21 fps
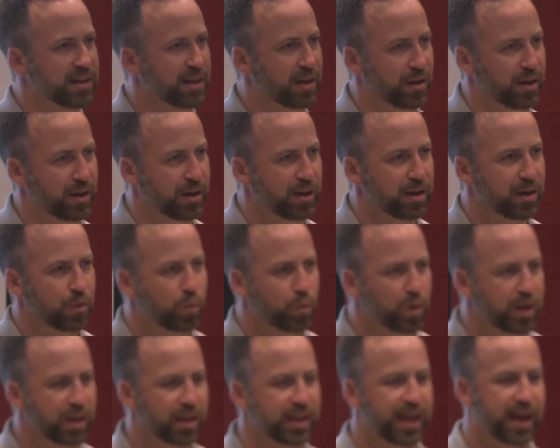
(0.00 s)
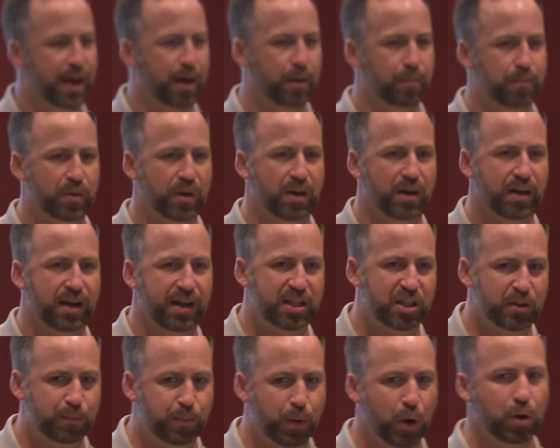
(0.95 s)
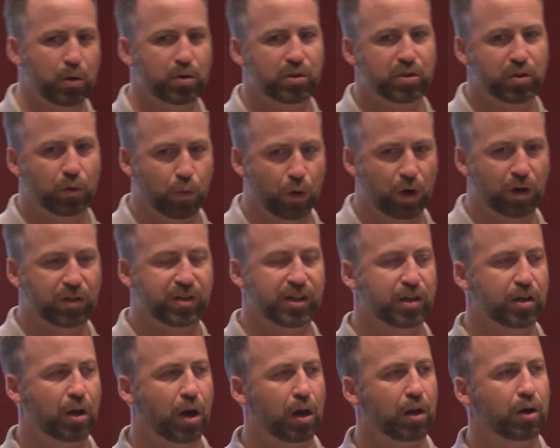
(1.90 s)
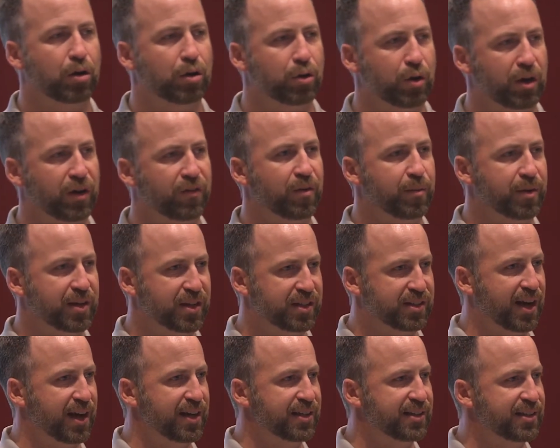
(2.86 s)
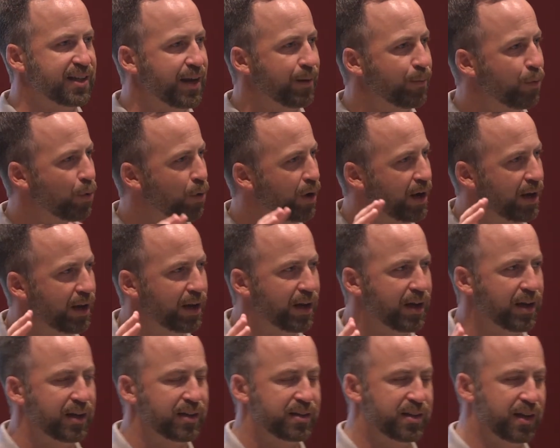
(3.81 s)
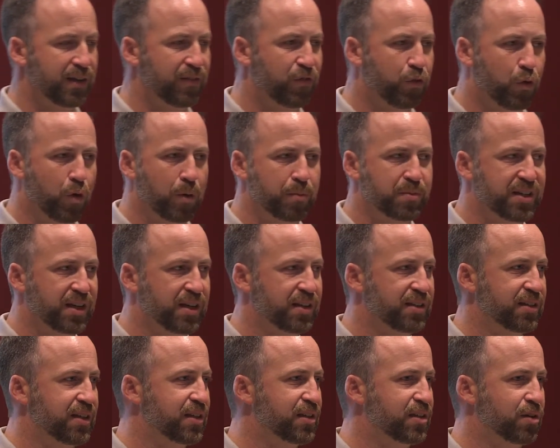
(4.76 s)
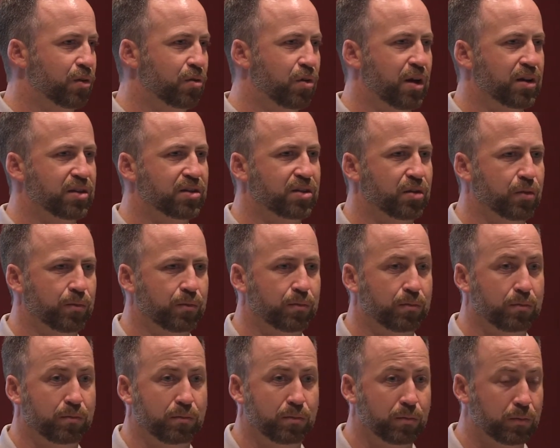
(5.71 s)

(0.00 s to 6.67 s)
gonna really help expose the work that y'all are doing from a design standpoint to inform citizens across the